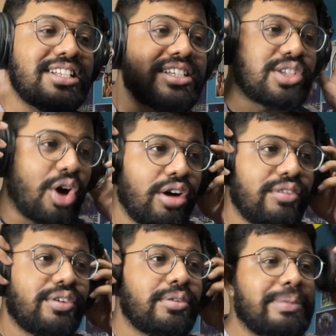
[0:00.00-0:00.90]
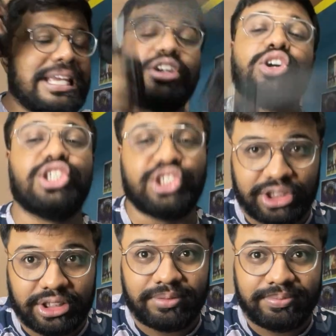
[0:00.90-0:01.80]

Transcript: this song for being original.